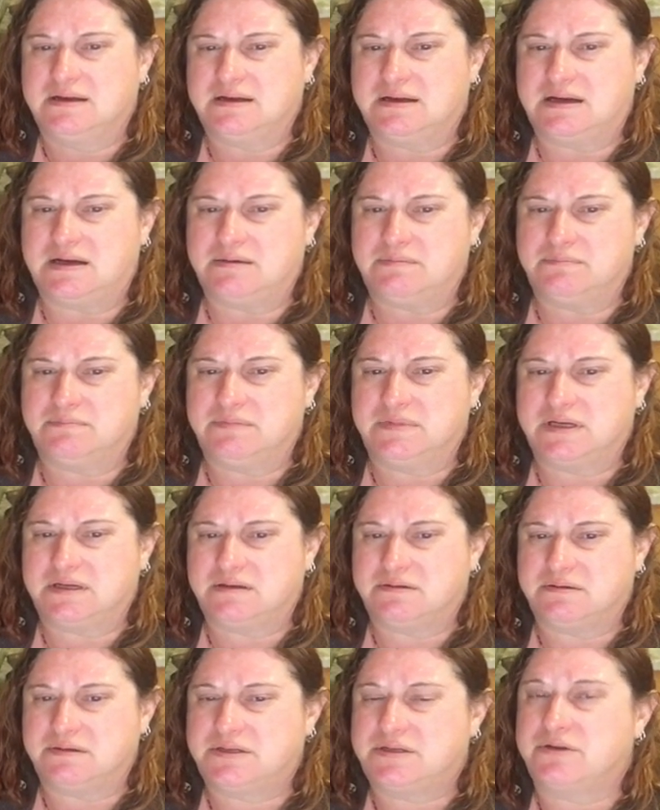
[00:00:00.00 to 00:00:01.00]
Um, it
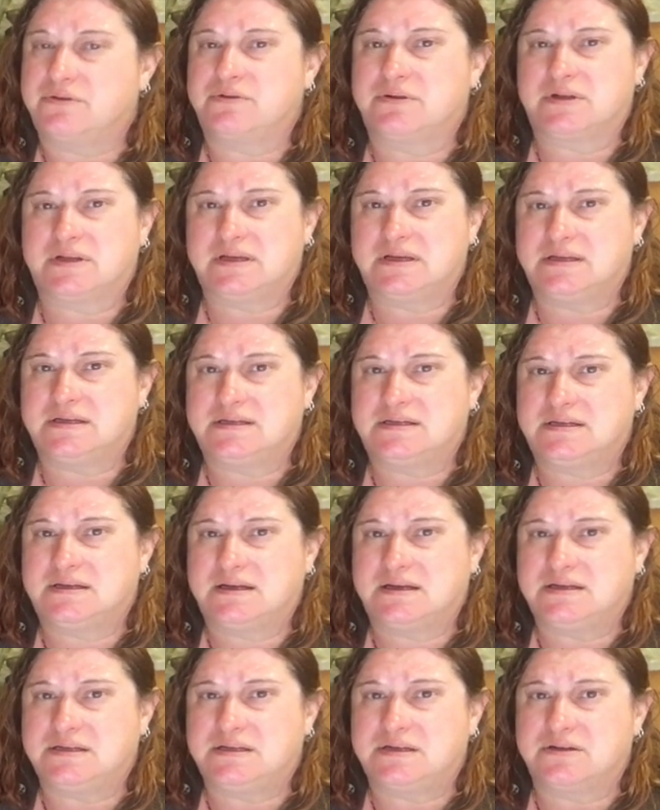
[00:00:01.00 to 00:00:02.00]
certainly is
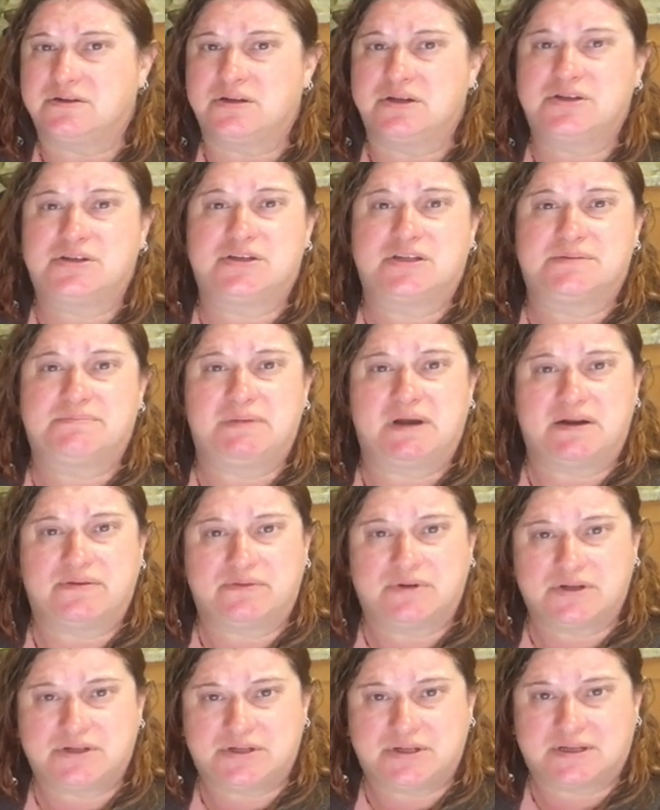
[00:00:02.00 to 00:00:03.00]
a delicious
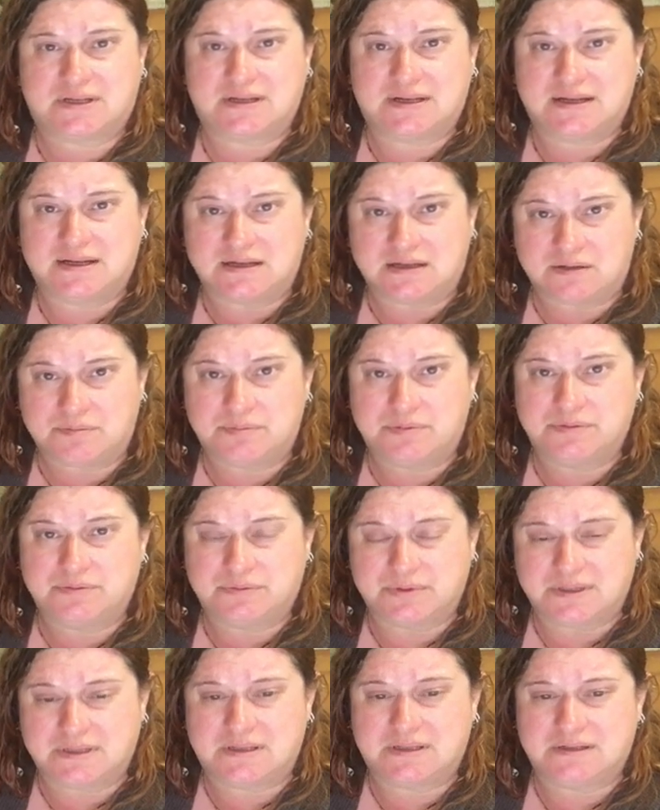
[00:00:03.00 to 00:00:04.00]
beverage that can help
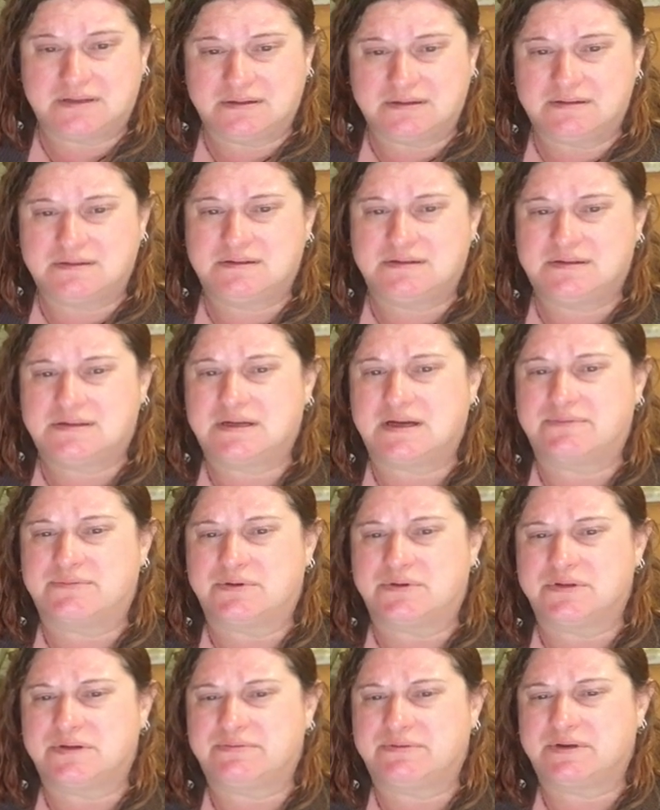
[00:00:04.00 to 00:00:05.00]
with
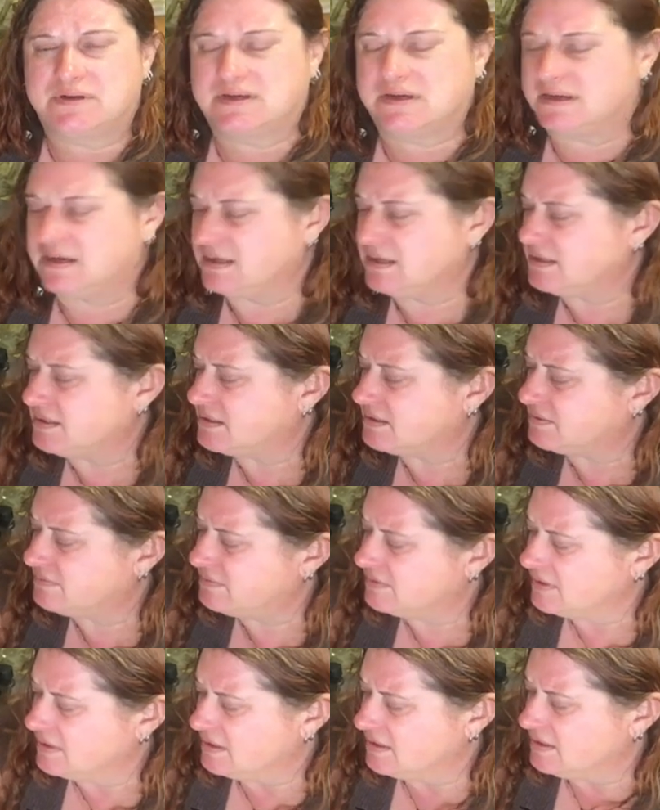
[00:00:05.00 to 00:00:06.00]
several different kinds
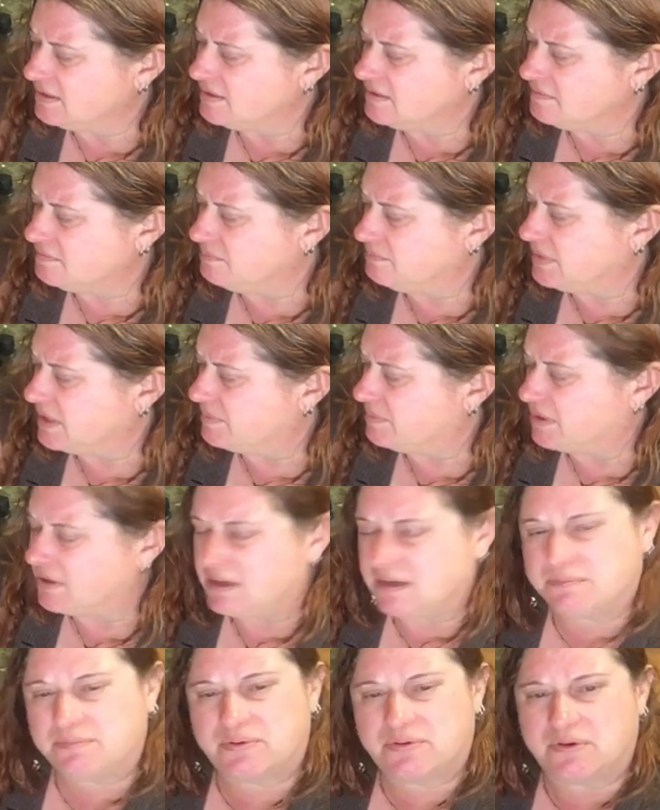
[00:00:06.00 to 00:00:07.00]
of
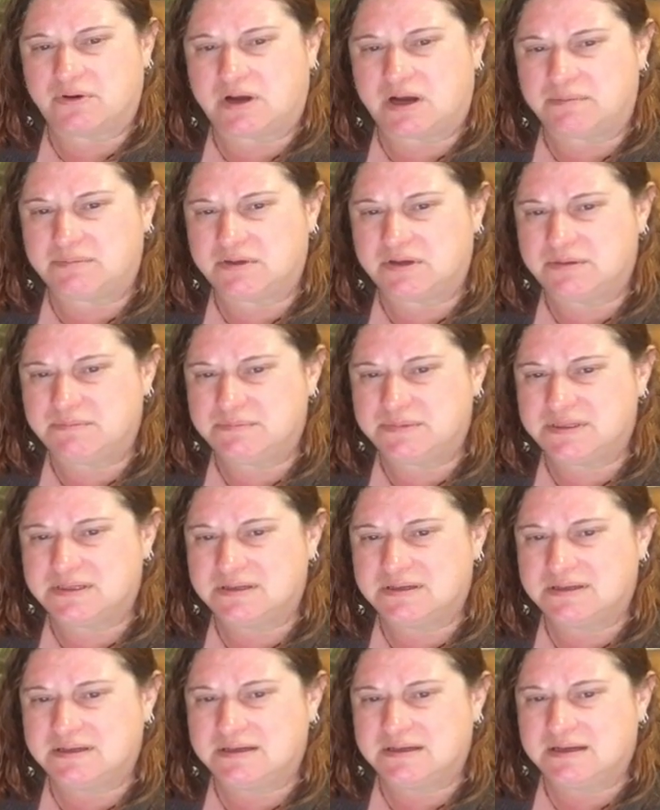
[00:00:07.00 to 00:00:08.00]
metabolic problems.